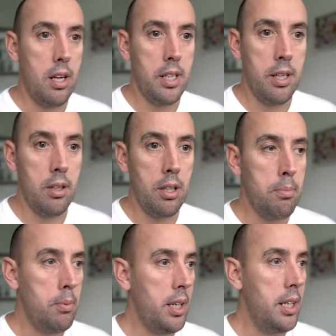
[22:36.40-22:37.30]
Now I'm going to
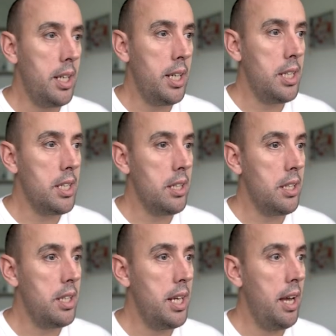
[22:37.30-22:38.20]
bring these
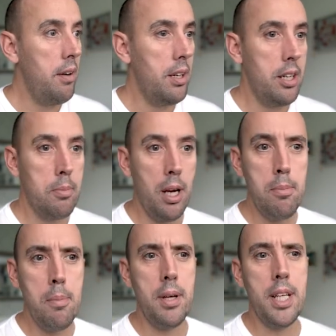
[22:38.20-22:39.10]
down a little bit. I
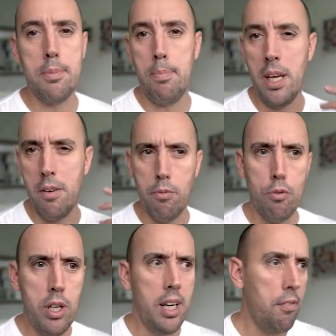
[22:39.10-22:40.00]
remember this being a
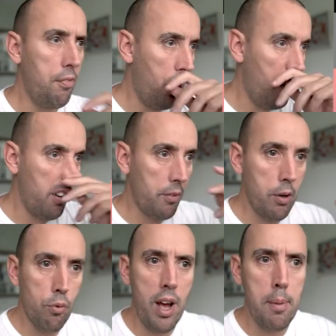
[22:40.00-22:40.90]
really fiery
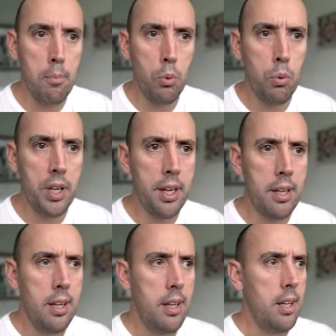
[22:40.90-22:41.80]
red morning
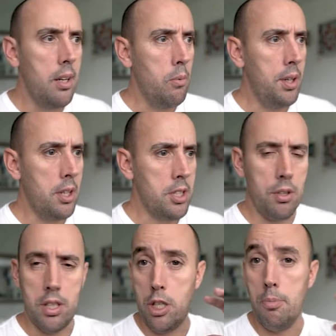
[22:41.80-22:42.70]
when I was on
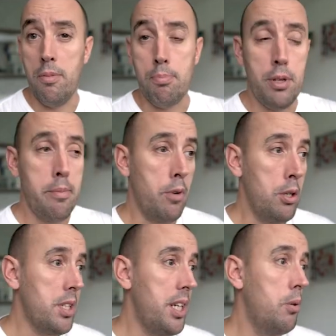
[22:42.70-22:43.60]
the top of
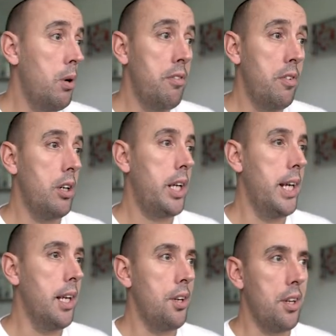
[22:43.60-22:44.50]
Primrose Hill
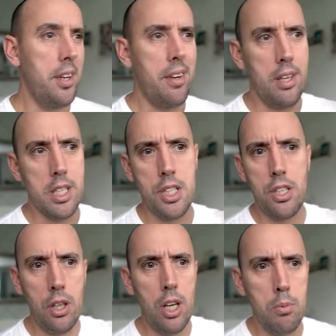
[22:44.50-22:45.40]
overlooking London. The
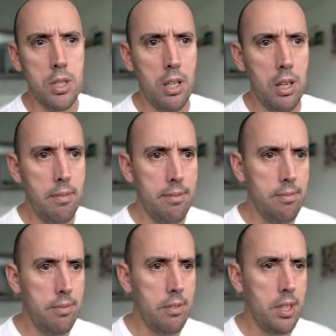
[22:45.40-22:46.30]
sky was like
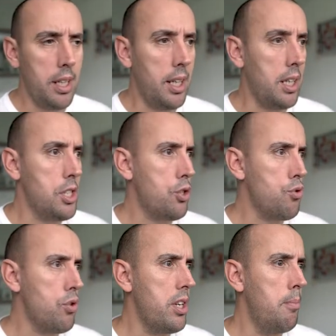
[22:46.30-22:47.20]

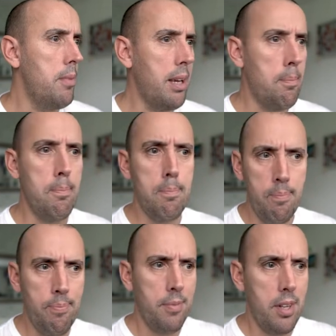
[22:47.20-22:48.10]
extremely,
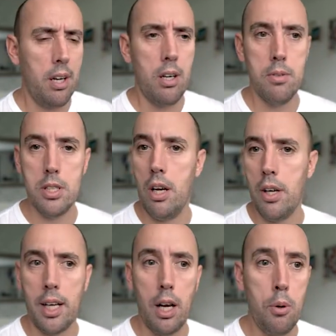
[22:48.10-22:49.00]
it was
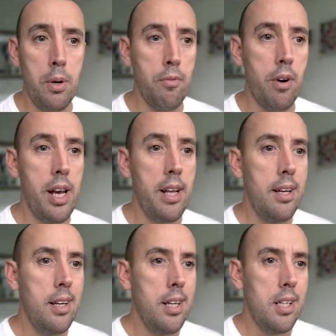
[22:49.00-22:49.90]
like glowing red.
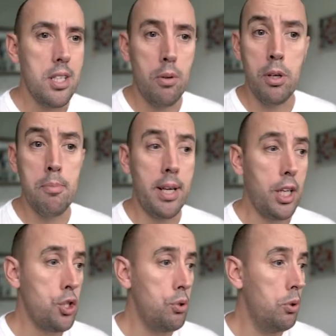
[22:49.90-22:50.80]
So I want to make
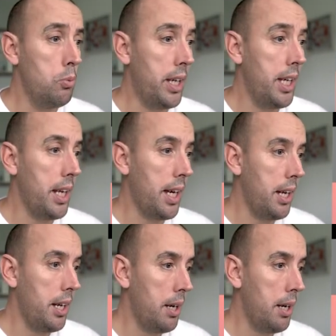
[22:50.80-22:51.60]
sure we get that.